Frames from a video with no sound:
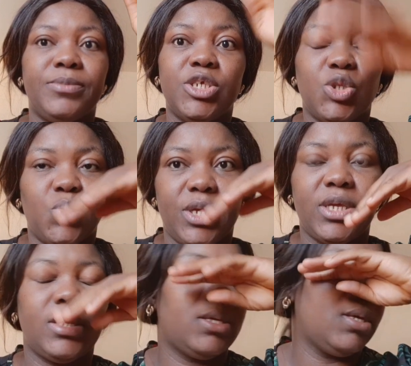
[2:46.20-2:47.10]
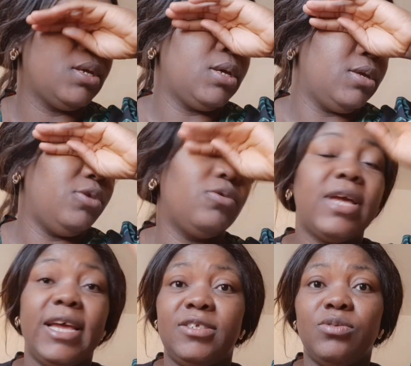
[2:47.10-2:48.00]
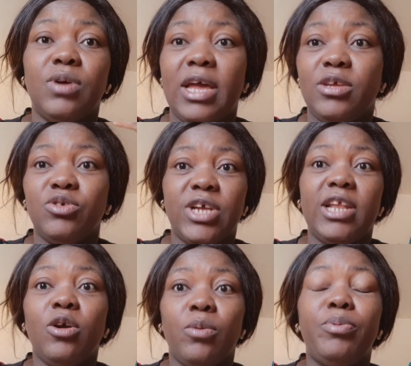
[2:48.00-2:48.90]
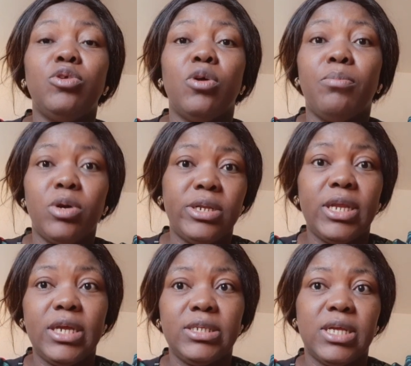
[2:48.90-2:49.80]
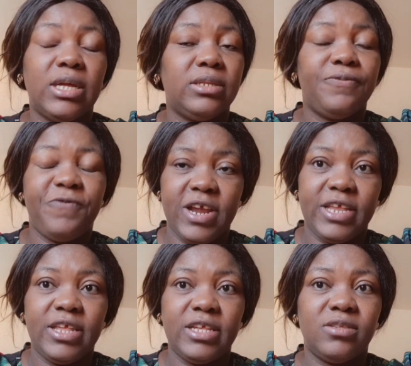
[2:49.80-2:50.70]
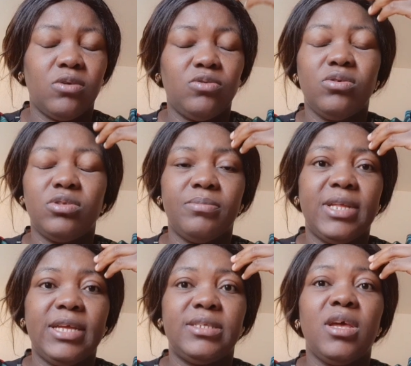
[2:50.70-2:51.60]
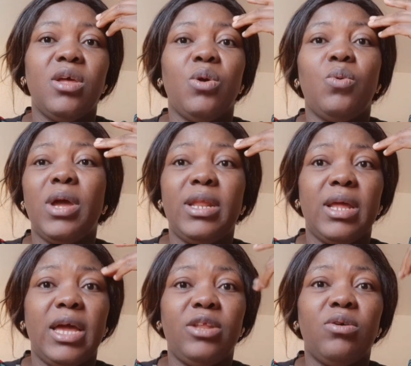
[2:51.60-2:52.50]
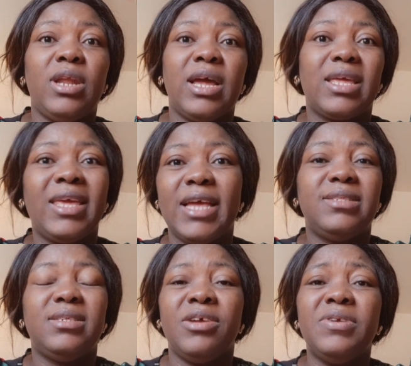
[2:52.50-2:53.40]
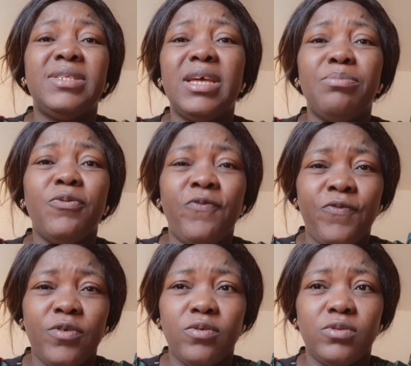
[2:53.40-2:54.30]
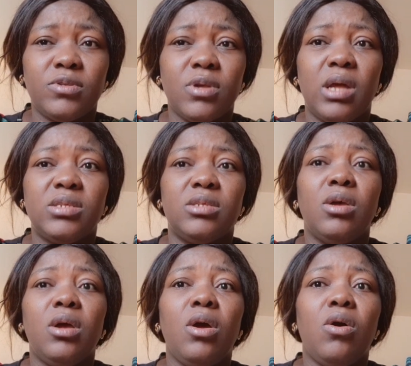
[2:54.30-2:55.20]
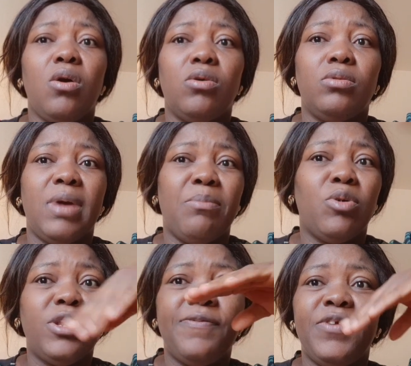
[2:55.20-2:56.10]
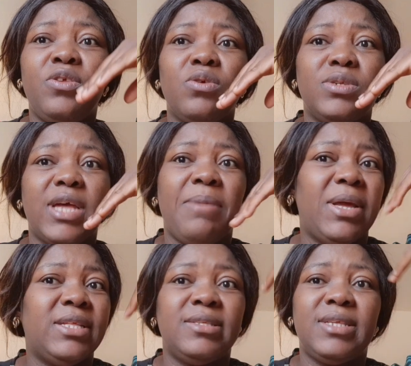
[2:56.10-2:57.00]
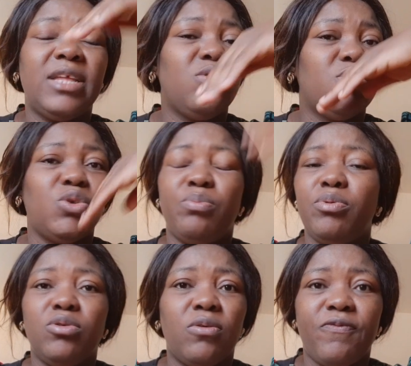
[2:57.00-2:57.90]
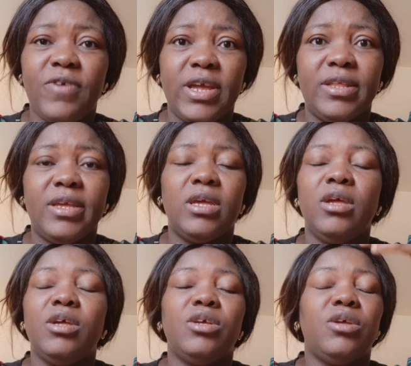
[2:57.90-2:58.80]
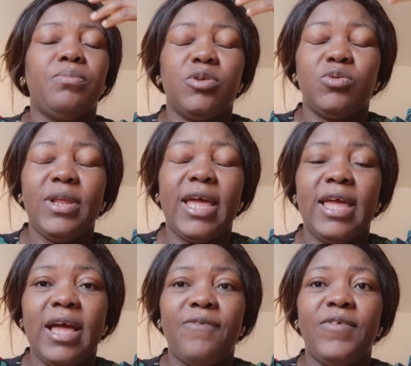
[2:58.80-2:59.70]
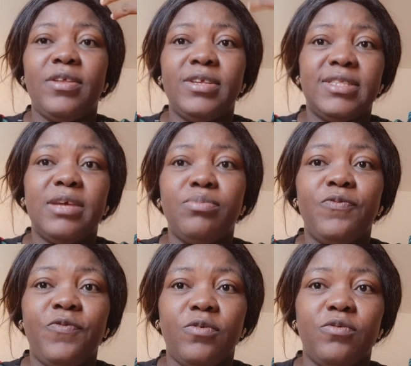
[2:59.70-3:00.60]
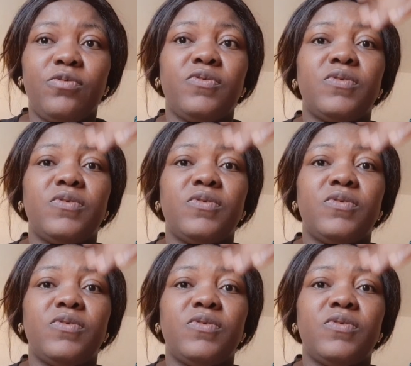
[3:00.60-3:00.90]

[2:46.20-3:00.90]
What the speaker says: this week. You guys know I usually upload on Mondays and Fridays, although sometimes when I don't get a reasonable views on my Monday videos, I might decide not to upload on Friday. But when I have a reasonable views,